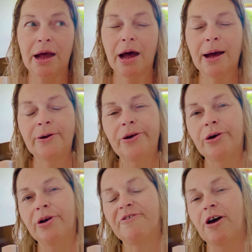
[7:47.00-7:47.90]
I don't
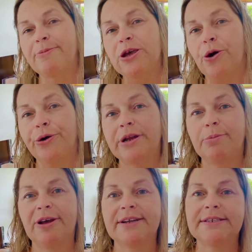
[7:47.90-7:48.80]
know if I'm the only
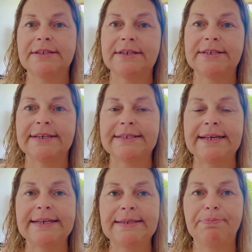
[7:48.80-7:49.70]
person that does
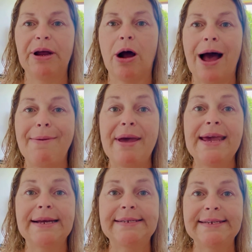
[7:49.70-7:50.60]
this, but I
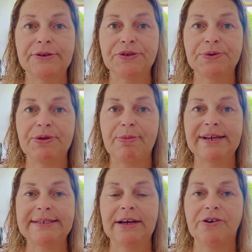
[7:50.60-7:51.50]
make deals with
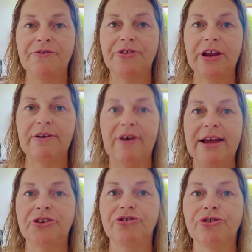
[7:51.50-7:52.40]
myself that if I
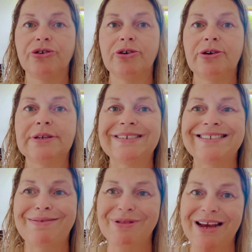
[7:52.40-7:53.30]
do
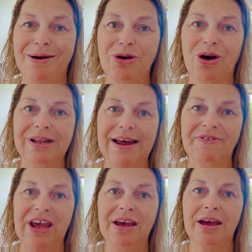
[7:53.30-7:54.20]
something I'm not
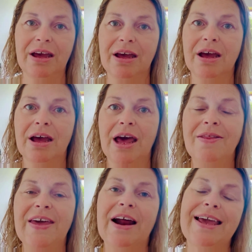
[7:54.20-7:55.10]
loving,
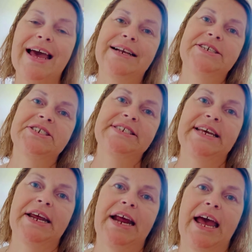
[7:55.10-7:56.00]
then I get to
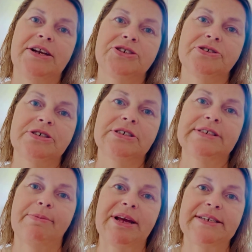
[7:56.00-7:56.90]
sit and do
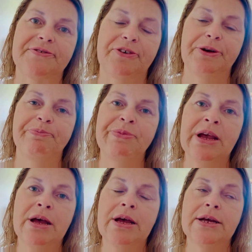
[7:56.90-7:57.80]
something different.
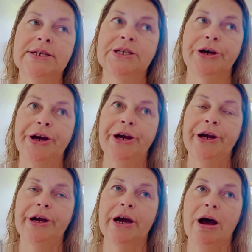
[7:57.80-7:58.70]

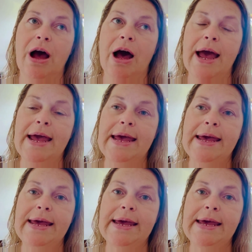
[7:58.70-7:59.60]
So
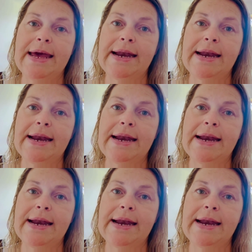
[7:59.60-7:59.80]
I